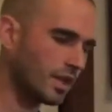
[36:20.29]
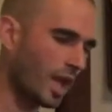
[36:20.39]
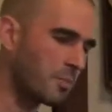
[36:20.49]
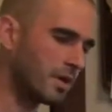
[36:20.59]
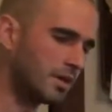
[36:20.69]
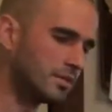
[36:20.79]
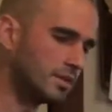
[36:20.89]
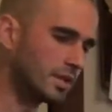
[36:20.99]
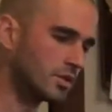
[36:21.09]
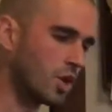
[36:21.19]
came and,
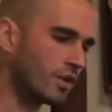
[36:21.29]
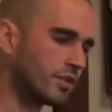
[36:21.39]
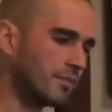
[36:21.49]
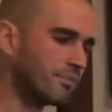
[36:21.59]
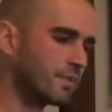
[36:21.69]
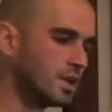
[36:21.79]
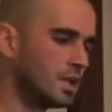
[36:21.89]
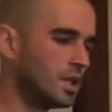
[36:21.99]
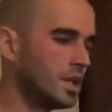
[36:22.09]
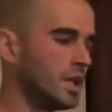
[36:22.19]
and got him.
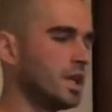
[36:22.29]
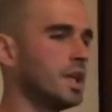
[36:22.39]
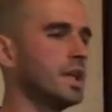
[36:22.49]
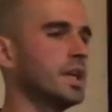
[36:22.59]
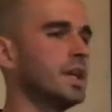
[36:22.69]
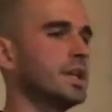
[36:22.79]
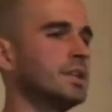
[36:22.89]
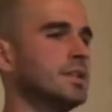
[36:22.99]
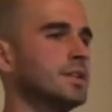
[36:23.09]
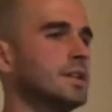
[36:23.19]

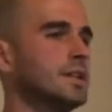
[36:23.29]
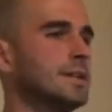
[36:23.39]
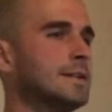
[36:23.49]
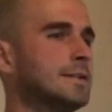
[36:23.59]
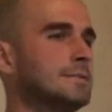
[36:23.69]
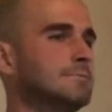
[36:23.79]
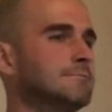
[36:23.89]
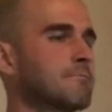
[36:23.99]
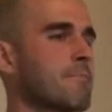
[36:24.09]
And uh,